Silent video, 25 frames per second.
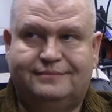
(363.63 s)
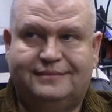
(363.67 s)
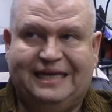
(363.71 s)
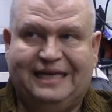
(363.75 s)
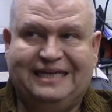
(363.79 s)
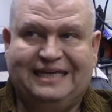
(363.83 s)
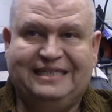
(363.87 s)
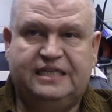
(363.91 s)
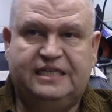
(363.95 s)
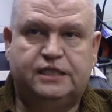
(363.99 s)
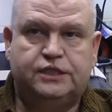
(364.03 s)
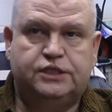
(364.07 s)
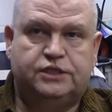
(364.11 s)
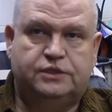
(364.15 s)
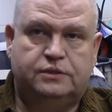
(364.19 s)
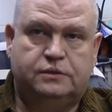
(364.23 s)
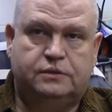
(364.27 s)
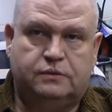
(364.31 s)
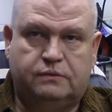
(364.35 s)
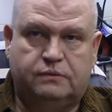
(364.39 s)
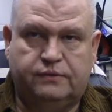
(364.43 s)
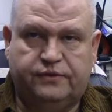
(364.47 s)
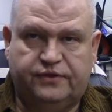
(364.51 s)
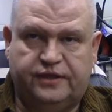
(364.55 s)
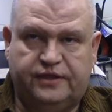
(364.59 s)

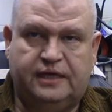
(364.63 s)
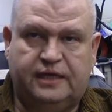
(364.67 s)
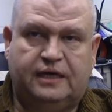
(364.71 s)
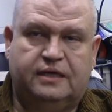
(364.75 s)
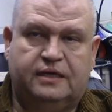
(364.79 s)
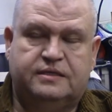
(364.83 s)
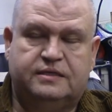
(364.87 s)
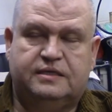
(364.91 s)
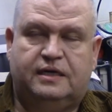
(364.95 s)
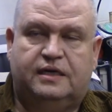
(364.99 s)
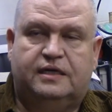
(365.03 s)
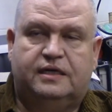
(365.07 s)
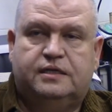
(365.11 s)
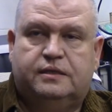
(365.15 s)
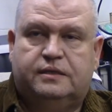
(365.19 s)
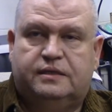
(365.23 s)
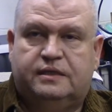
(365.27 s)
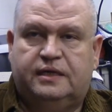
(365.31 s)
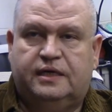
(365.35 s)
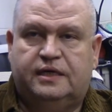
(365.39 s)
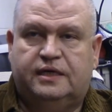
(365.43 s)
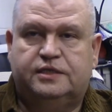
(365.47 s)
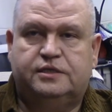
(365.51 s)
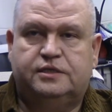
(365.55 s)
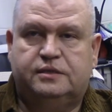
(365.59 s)
additional things that I
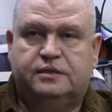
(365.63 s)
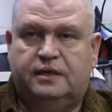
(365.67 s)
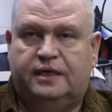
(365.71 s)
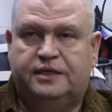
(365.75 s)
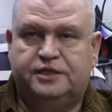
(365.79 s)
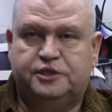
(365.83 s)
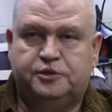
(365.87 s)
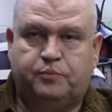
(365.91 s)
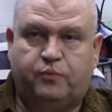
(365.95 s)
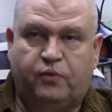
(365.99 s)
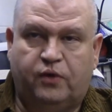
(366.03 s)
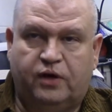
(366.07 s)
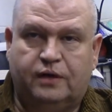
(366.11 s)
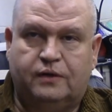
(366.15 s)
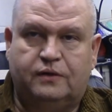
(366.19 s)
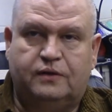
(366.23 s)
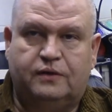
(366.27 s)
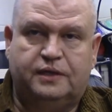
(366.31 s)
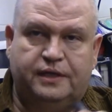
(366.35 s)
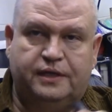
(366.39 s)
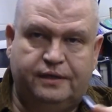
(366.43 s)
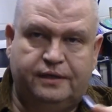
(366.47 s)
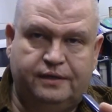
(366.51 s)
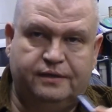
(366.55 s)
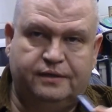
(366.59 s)
that I, I sprinkle
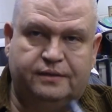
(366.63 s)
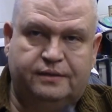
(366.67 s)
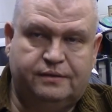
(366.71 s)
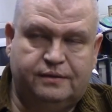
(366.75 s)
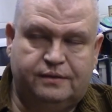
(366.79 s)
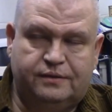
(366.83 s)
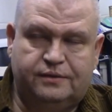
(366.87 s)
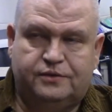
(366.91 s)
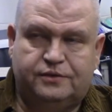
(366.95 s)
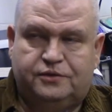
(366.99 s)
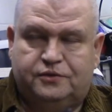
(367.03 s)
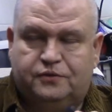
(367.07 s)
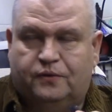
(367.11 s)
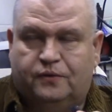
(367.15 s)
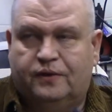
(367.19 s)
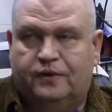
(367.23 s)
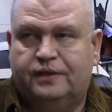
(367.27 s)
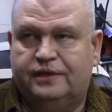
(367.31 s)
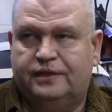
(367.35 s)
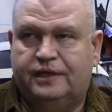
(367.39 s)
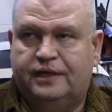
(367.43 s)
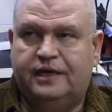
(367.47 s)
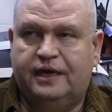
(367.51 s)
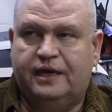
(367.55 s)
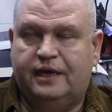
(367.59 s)
in during
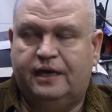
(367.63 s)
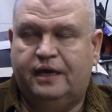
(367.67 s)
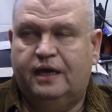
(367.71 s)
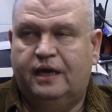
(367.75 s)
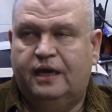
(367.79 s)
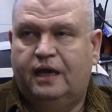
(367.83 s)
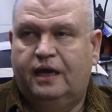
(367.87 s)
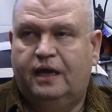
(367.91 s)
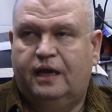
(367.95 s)
the day.